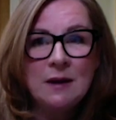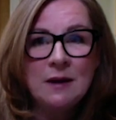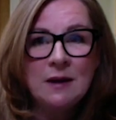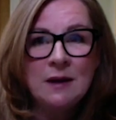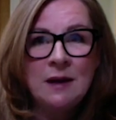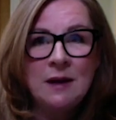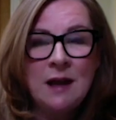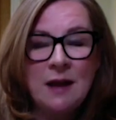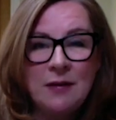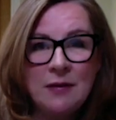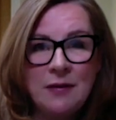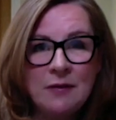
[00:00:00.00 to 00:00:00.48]

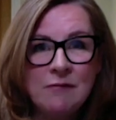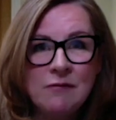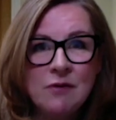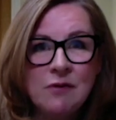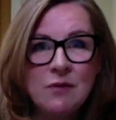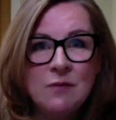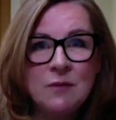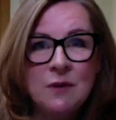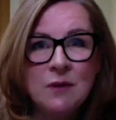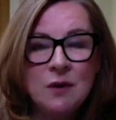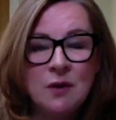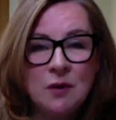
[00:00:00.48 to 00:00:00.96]
let the
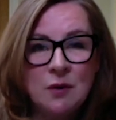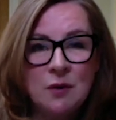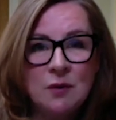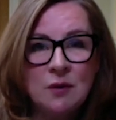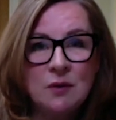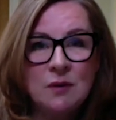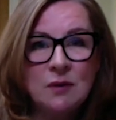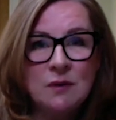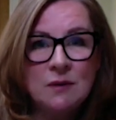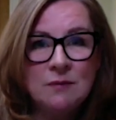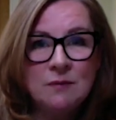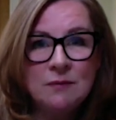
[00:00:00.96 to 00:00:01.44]
room
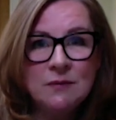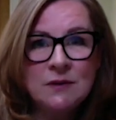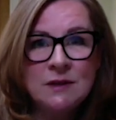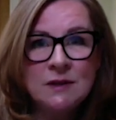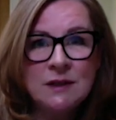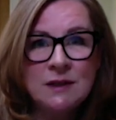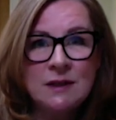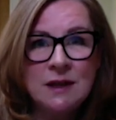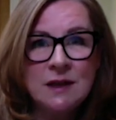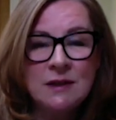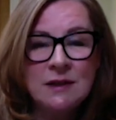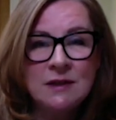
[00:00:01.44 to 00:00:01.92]
cool.
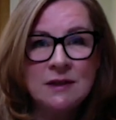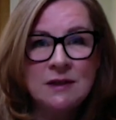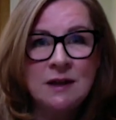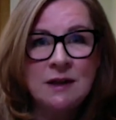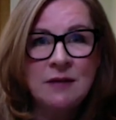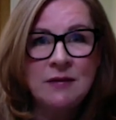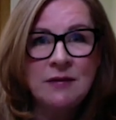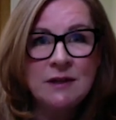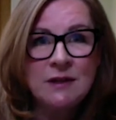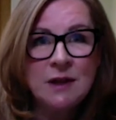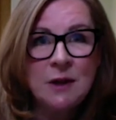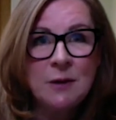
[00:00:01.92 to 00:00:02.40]
She'd
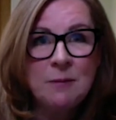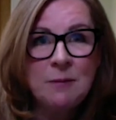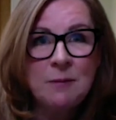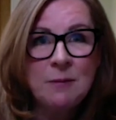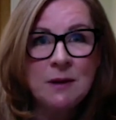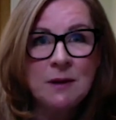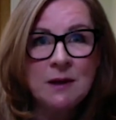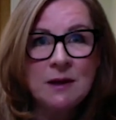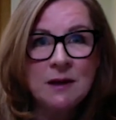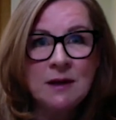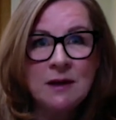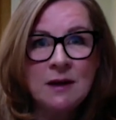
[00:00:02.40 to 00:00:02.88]
have it
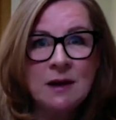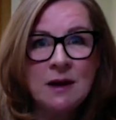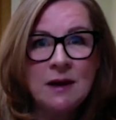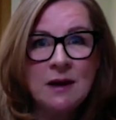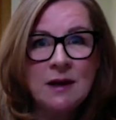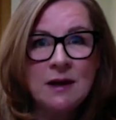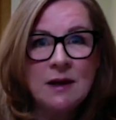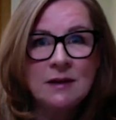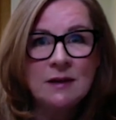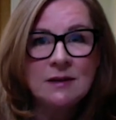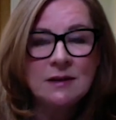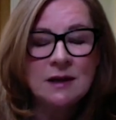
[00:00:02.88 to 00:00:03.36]
open at
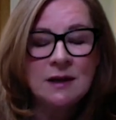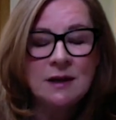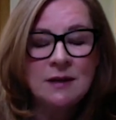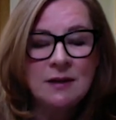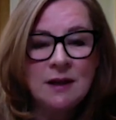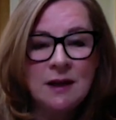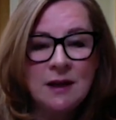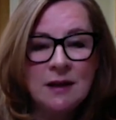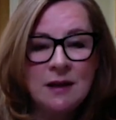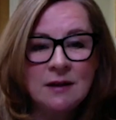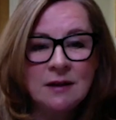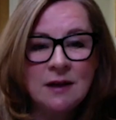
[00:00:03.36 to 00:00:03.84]
night and
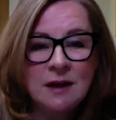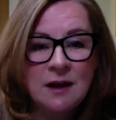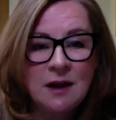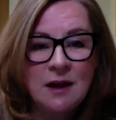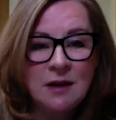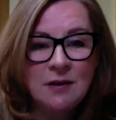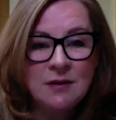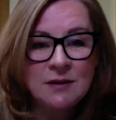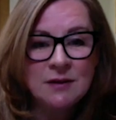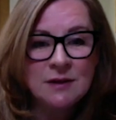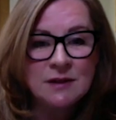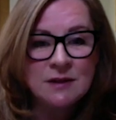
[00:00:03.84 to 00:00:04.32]
then
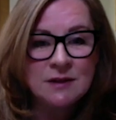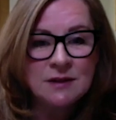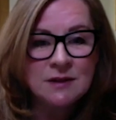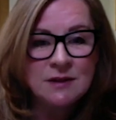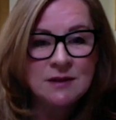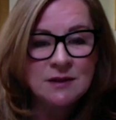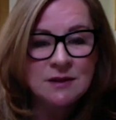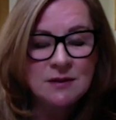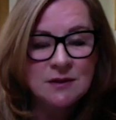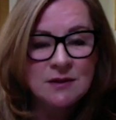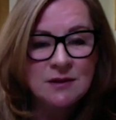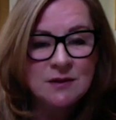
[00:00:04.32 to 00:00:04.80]
close it as
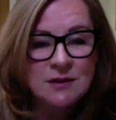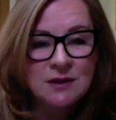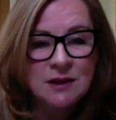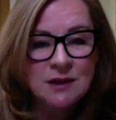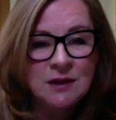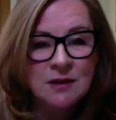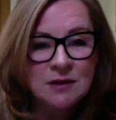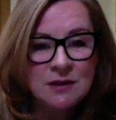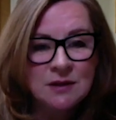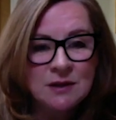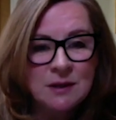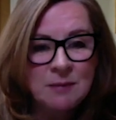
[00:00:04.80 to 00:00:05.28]
soon as she
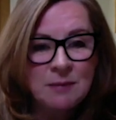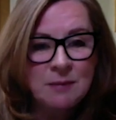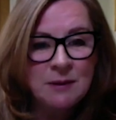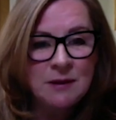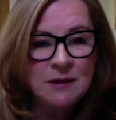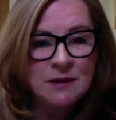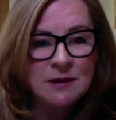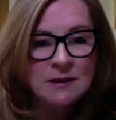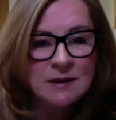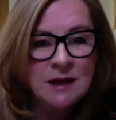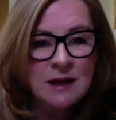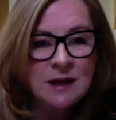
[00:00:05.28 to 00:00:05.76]
got up in
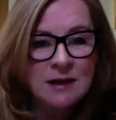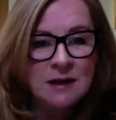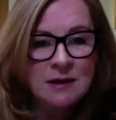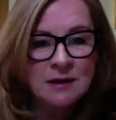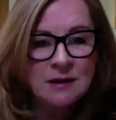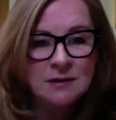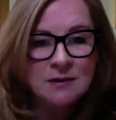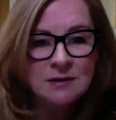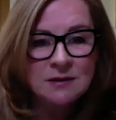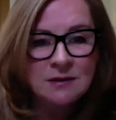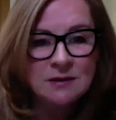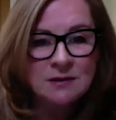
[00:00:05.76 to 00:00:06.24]
the day at
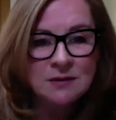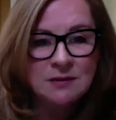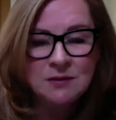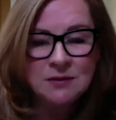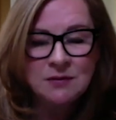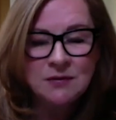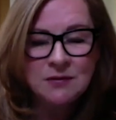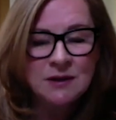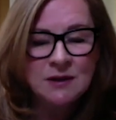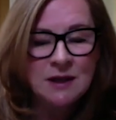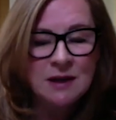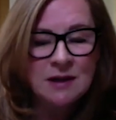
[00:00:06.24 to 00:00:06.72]
sort
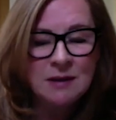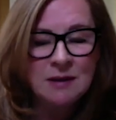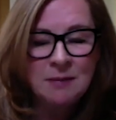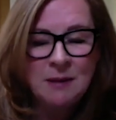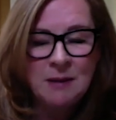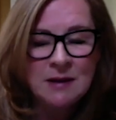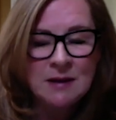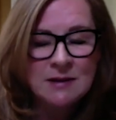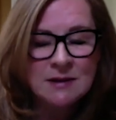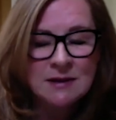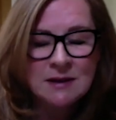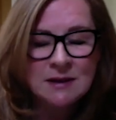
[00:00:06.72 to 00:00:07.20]
of
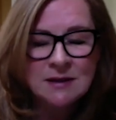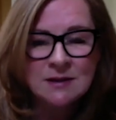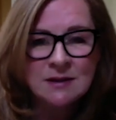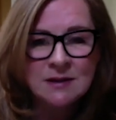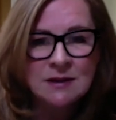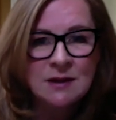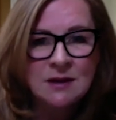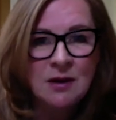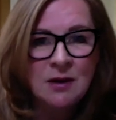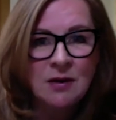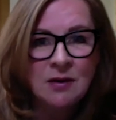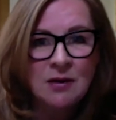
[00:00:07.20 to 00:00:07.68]
about 6
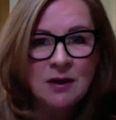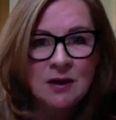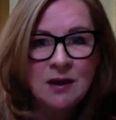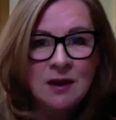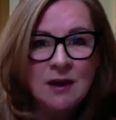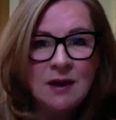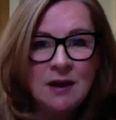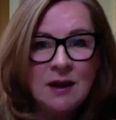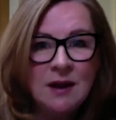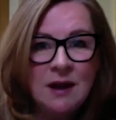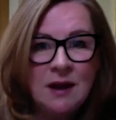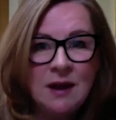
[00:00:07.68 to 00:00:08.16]
o'clock.
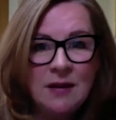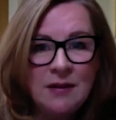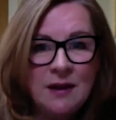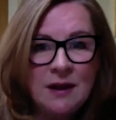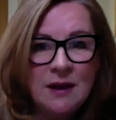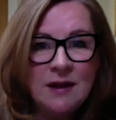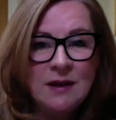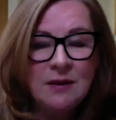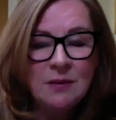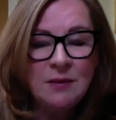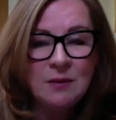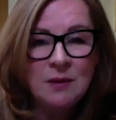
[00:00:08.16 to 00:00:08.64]
And
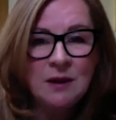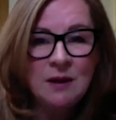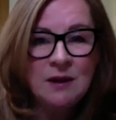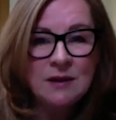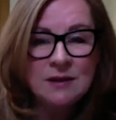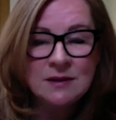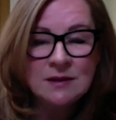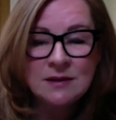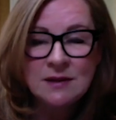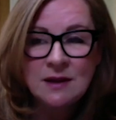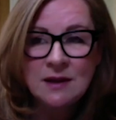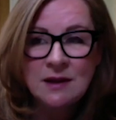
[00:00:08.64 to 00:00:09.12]
then it
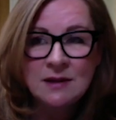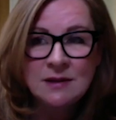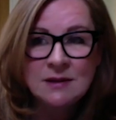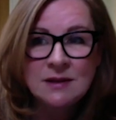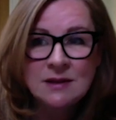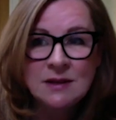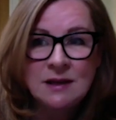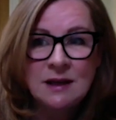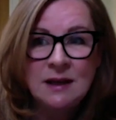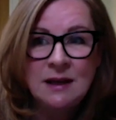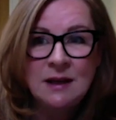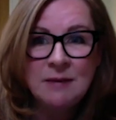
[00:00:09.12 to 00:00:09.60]

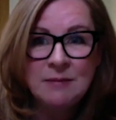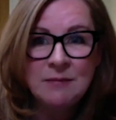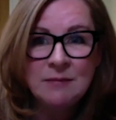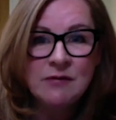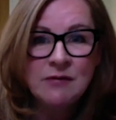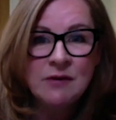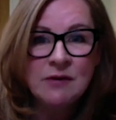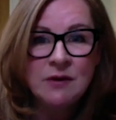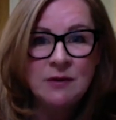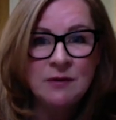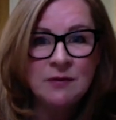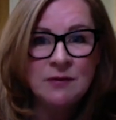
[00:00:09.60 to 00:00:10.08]
certainly
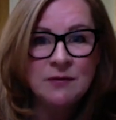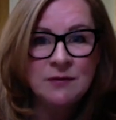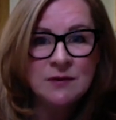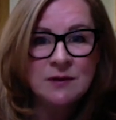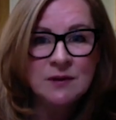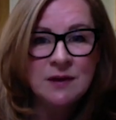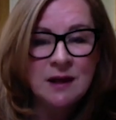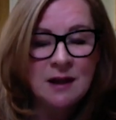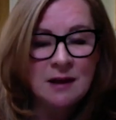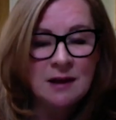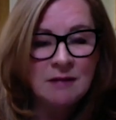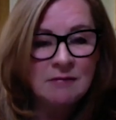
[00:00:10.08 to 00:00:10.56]
improved
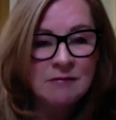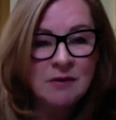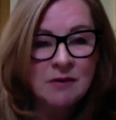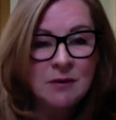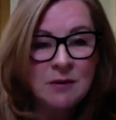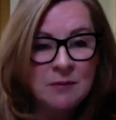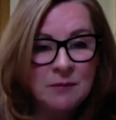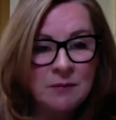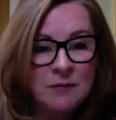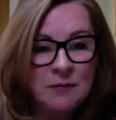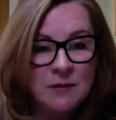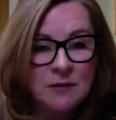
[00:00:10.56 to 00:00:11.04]
that
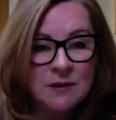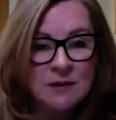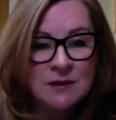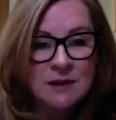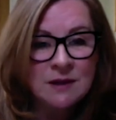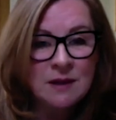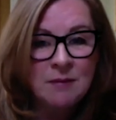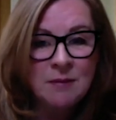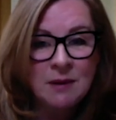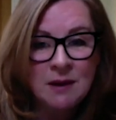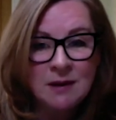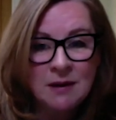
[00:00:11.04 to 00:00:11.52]
room for the
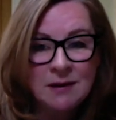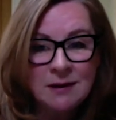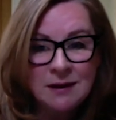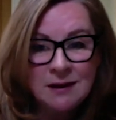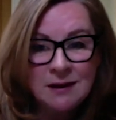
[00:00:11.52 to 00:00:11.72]
summer.